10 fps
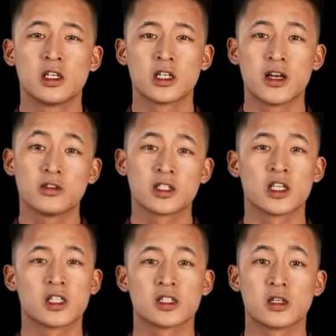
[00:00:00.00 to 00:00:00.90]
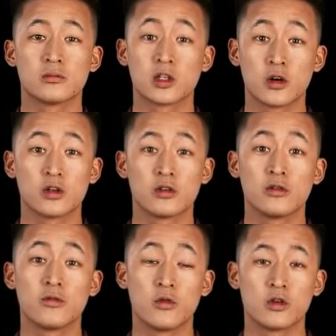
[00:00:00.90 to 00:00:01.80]
Level 6 Son Goku,
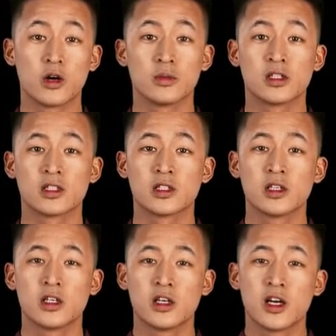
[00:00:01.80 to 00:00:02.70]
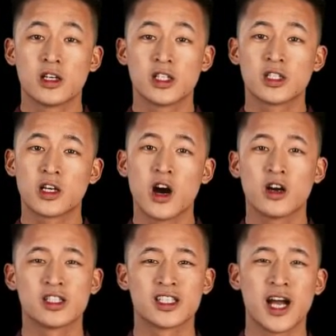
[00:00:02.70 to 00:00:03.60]
4 copies. This card
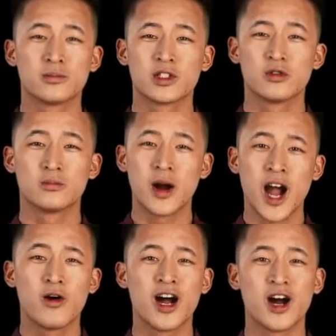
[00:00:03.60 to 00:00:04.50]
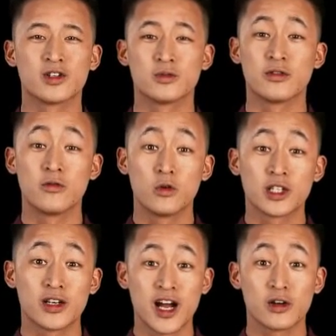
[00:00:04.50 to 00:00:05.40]
is an absolute powerhouse with
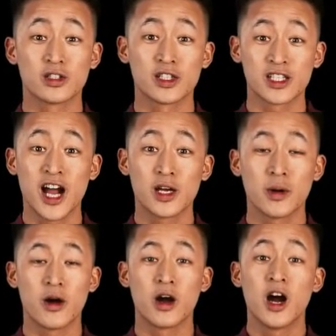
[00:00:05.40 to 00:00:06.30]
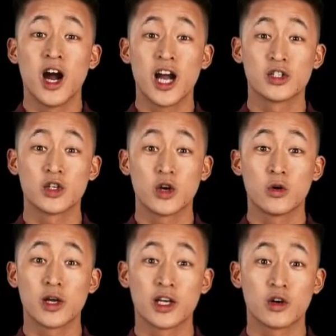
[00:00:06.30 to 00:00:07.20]
40,000 attack power and
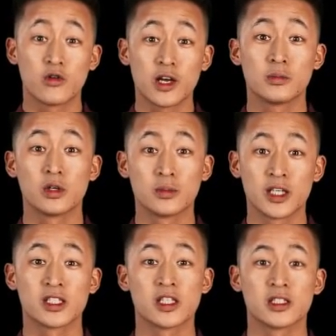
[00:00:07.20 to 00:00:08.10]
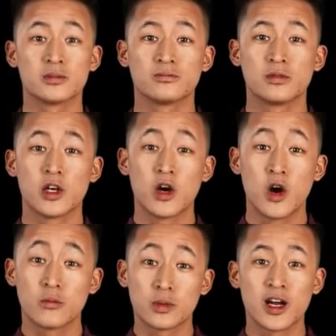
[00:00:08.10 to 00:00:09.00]
2 incredible abilities.
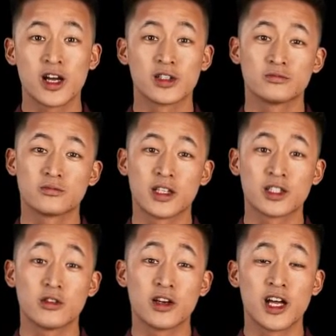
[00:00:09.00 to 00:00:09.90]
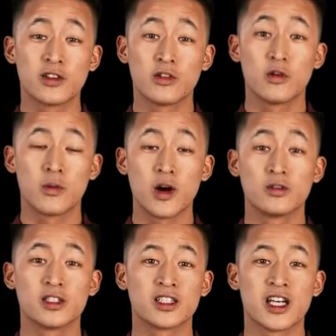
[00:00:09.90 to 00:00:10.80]
On play, until the end of your
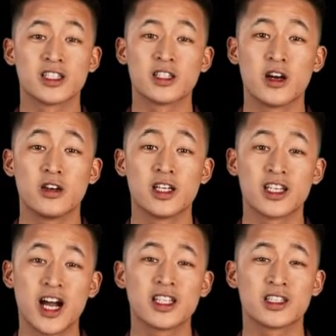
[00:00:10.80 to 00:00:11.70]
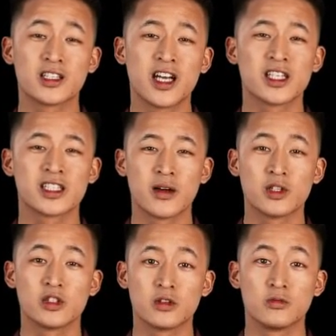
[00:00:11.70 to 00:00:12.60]
opponent's next turn, negate the next
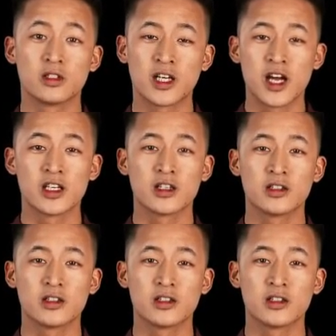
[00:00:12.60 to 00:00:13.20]
damage you would take.